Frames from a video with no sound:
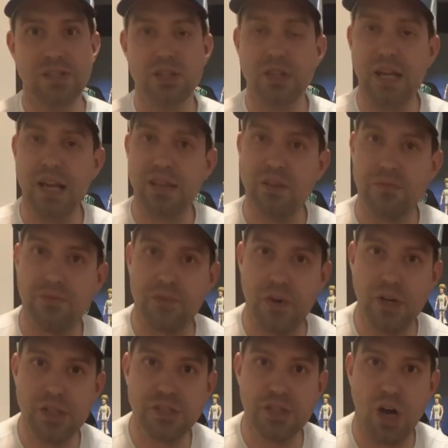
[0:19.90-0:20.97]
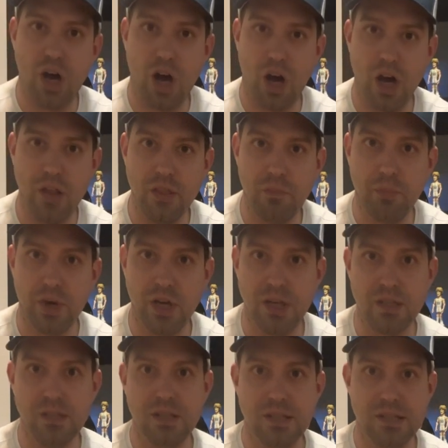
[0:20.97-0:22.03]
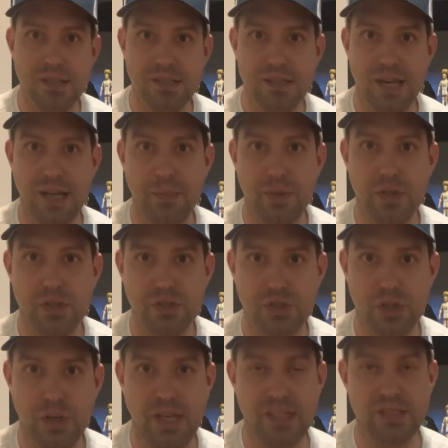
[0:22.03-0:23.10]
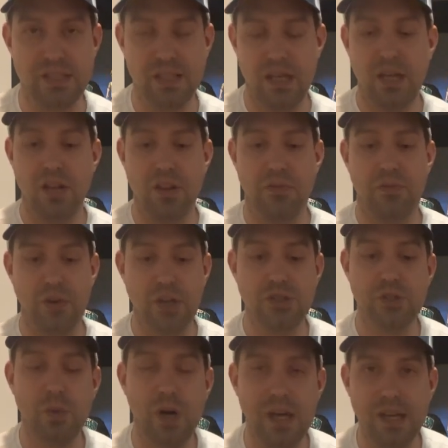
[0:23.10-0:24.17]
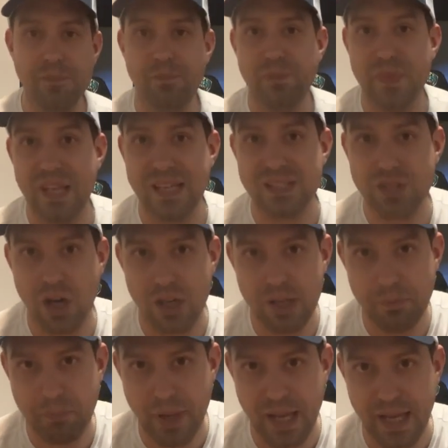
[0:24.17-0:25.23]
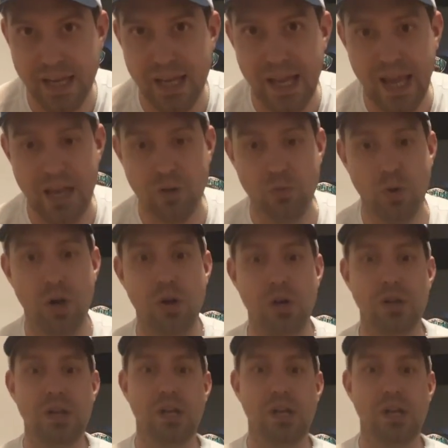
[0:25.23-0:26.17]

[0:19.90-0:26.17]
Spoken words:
look at the first on-the-ball type screens. The first one is called a pick and roll.